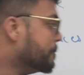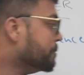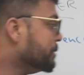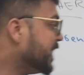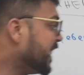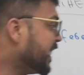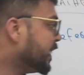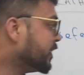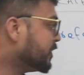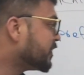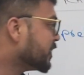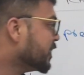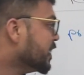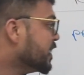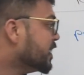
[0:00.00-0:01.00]

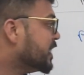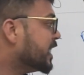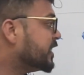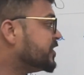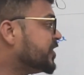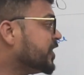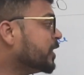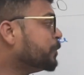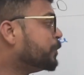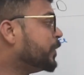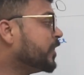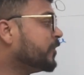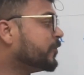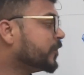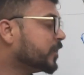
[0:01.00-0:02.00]
means that she
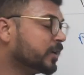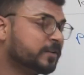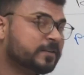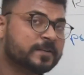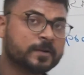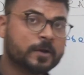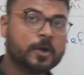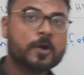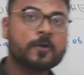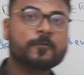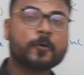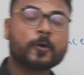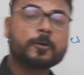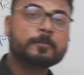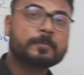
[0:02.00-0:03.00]
prefers
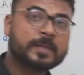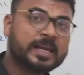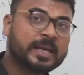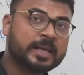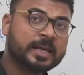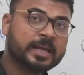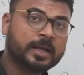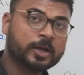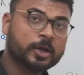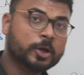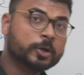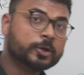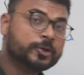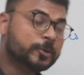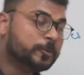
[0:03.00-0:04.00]
for
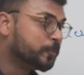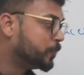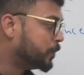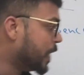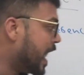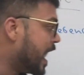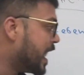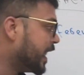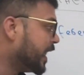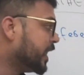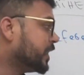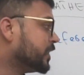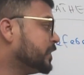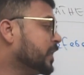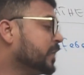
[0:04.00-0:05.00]
me to
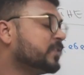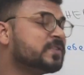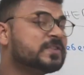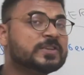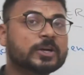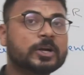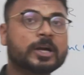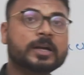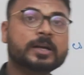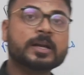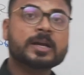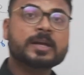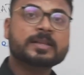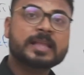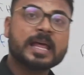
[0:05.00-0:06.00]
buy this
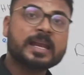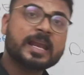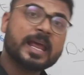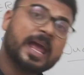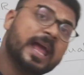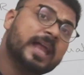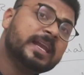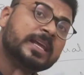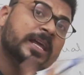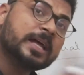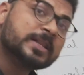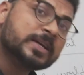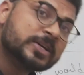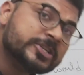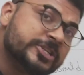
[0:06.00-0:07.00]
shirt than any
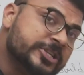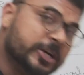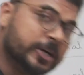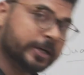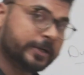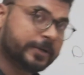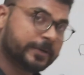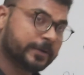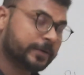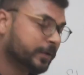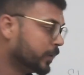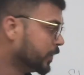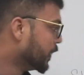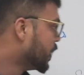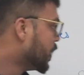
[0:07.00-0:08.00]
other shirt
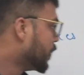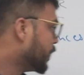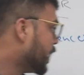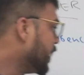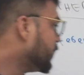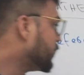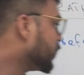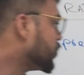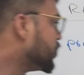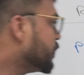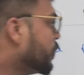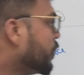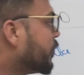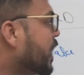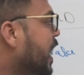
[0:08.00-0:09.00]
right? So she
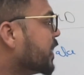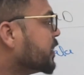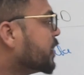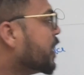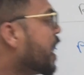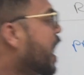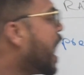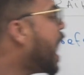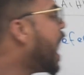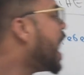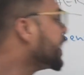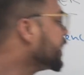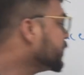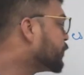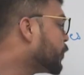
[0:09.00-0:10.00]
would rather
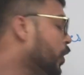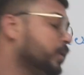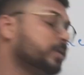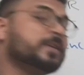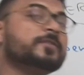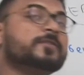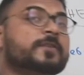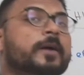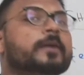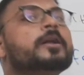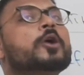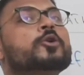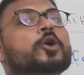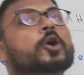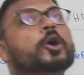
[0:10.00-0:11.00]
I bought this shirt.
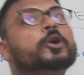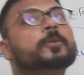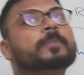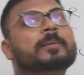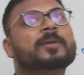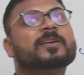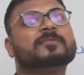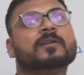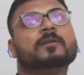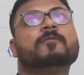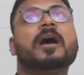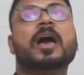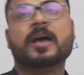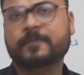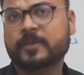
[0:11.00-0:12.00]
Now you're going to be amazed, sir. Why are